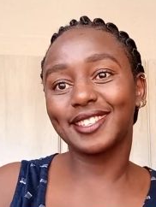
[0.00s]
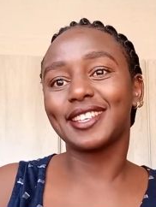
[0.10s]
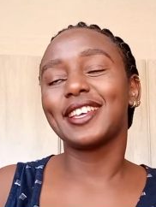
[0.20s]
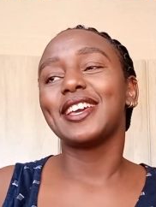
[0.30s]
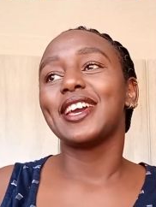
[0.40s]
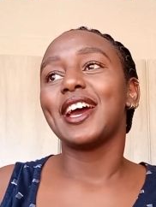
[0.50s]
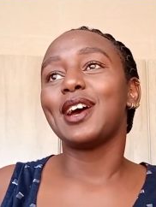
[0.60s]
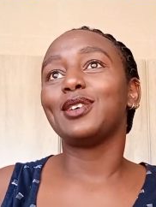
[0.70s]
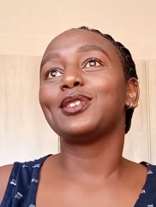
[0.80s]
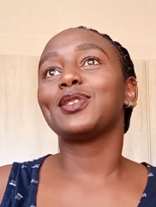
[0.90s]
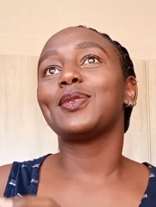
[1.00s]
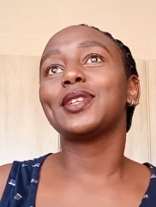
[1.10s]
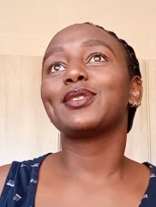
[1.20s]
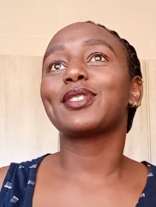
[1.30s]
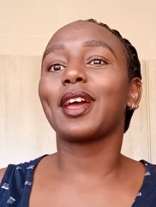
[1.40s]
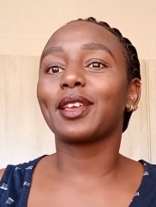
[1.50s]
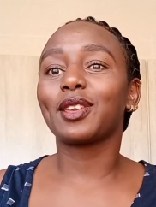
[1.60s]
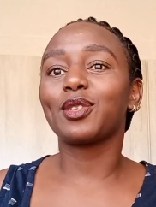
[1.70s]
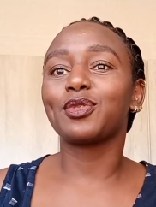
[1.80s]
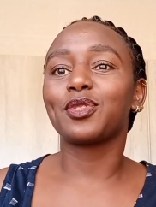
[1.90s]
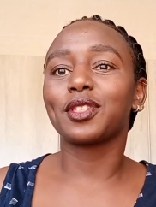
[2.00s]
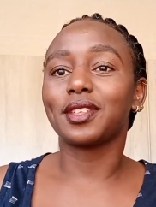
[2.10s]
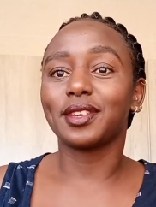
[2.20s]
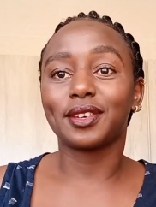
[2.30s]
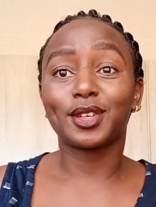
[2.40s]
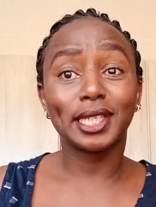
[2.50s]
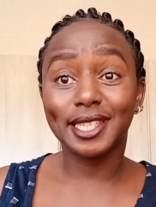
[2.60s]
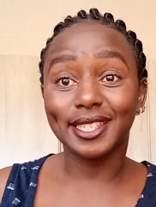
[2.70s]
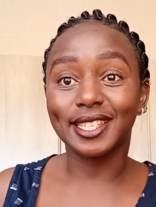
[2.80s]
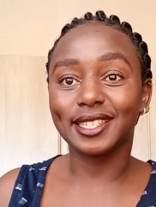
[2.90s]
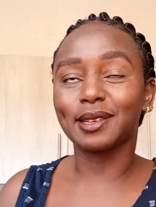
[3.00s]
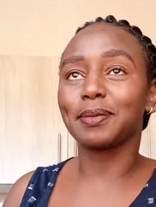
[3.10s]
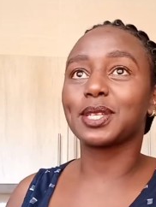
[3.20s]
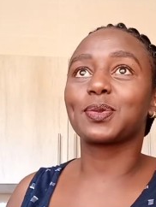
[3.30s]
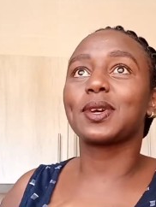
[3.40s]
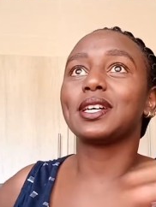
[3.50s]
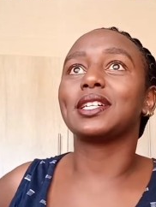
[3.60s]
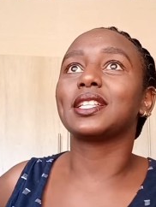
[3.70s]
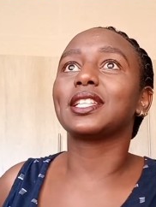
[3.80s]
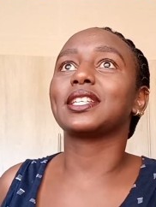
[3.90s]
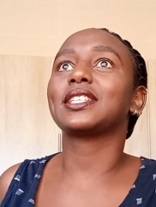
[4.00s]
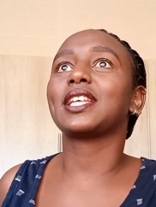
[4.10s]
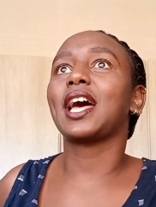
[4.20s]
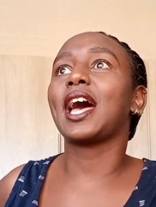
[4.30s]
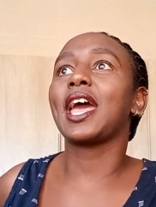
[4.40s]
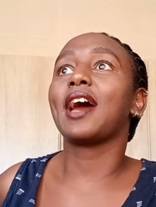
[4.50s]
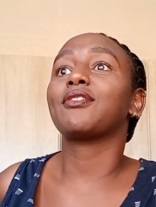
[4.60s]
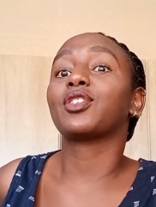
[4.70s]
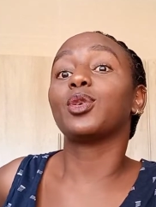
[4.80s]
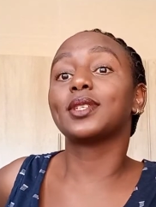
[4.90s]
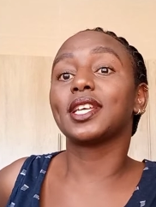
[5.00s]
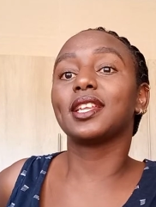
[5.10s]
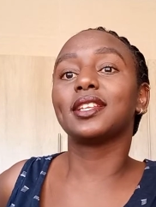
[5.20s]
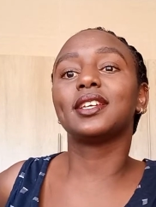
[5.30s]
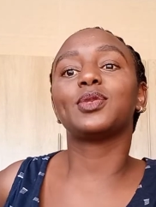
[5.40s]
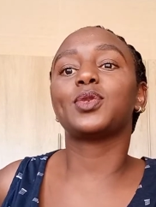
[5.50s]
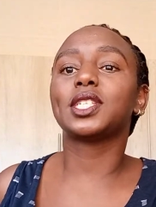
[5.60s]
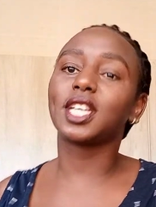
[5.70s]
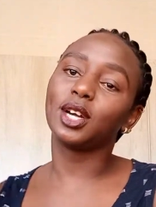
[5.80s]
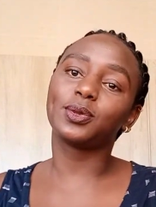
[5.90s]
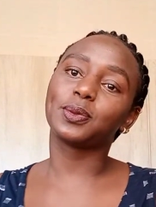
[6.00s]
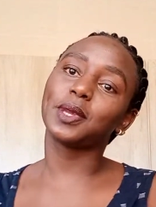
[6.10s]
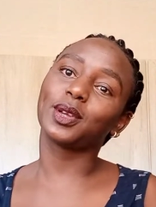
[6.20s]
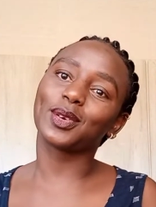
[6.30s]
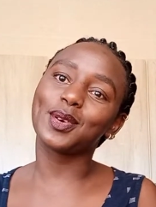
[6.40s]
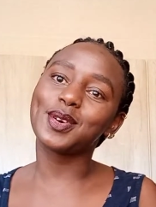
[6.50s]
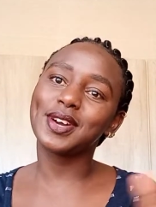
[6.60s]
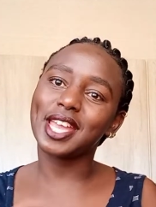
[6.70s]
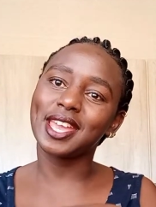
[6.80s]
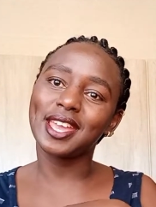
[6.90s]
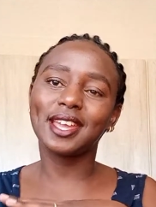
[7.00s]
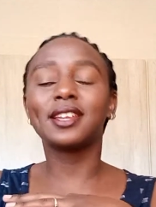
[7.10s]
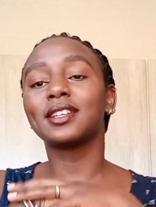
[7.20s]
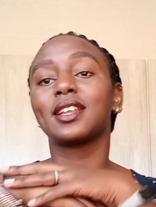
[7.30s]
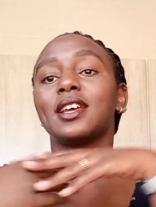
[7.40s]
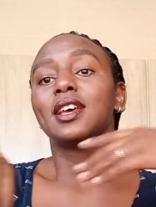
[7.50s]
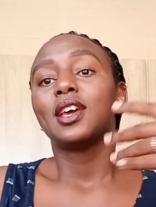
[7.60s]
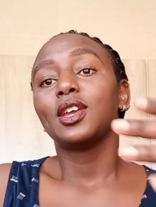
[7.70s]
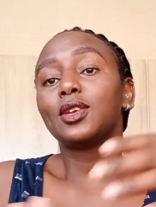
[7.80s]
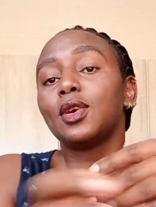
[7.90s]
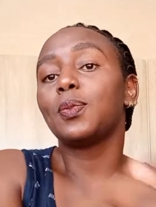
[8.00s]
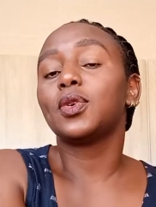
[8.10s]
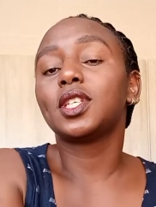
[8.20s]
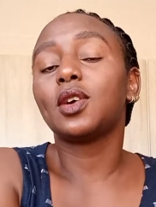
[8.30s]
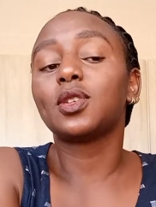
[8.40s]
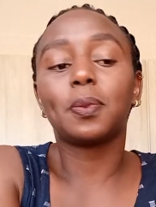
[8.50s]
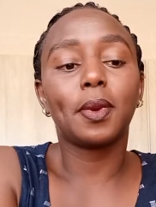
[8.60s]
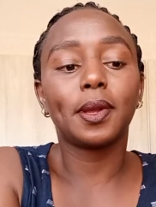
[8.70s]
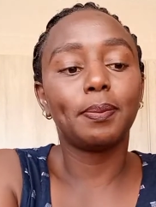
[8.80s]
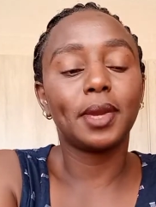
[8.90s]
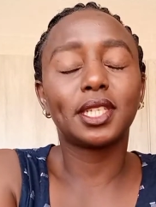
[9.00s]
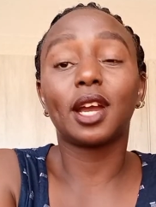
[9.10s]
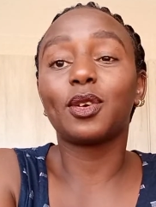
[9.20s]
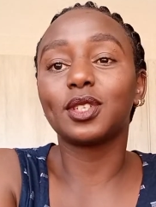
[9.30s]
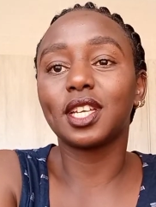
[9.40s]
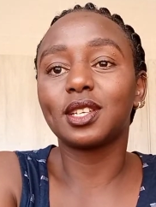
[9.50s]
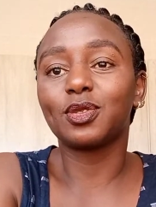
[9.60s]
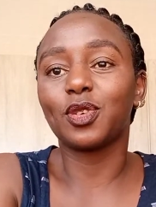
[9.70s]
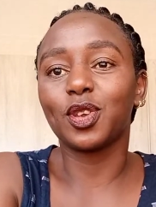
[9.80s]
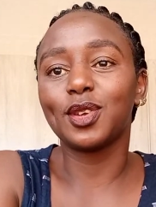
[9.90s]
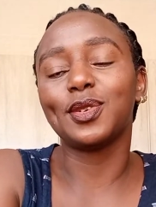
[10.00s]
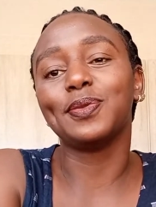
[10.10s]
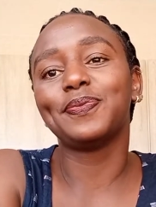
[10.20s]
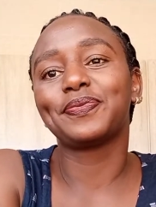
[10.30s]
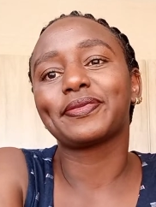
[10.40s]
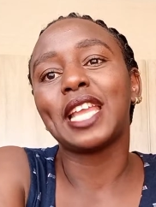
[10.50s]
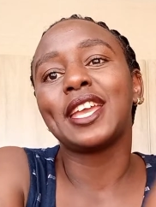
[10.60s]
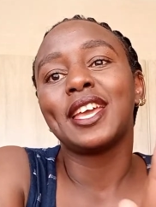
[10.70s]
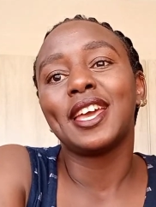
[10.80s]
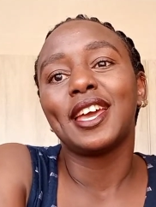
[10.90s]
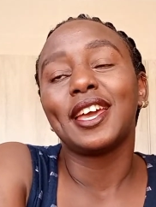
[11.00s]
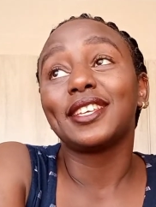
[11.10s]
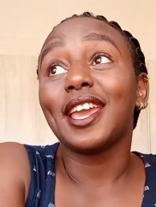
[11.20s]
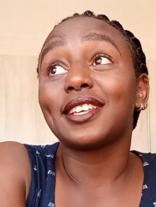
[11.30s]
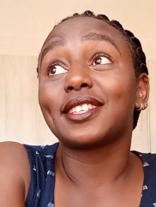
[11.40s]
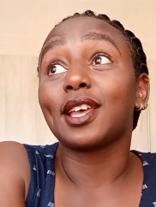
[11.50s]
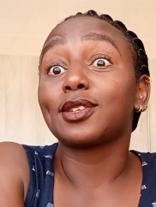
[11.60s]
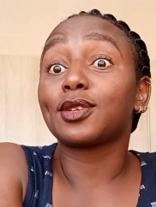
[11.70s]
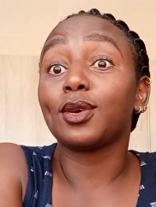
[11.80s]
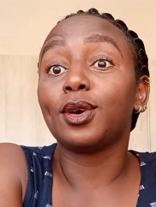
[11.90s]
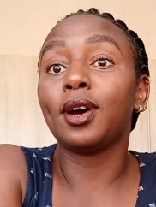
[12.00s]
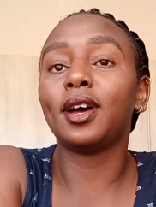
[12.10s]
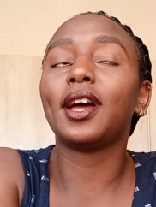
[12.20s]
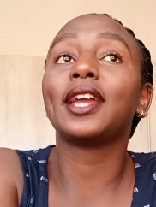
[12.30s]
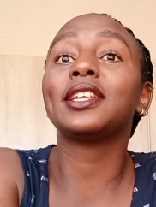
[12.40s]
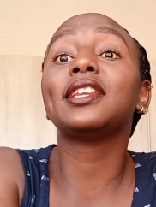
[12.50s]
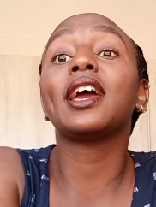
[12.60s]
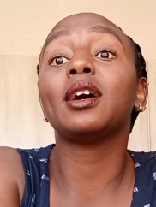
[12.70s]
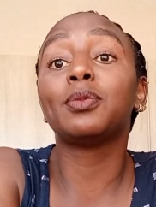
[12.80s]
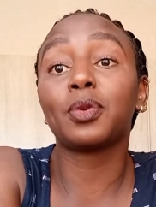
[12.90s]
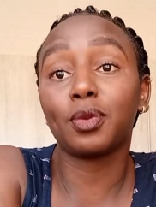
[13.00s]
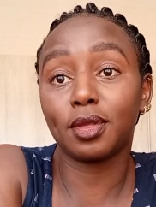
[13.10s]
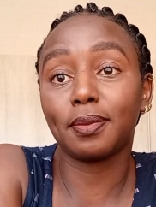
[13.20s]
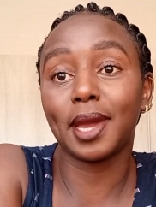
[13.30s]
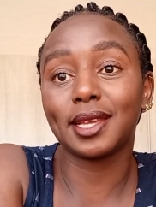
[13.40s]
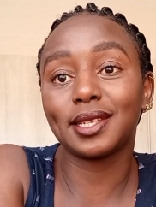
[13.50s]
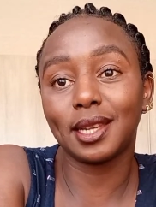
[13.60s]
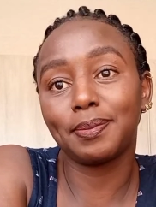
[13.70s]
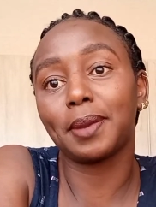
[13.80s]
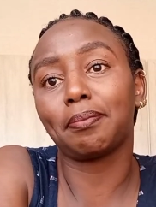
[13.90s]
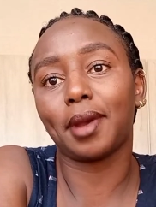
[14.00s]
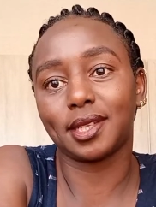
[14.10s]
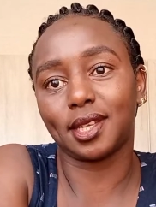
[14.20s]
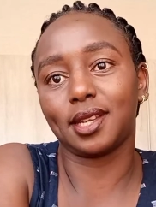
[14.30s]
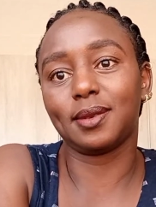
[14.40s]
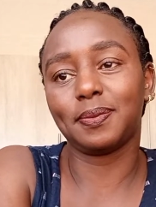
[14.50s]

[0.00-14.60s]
I also want to thank you for the criticism as well that I have gotten, which helps me grow and, you know, put out better content for you. Yes, so I need help with my sleeping pattern.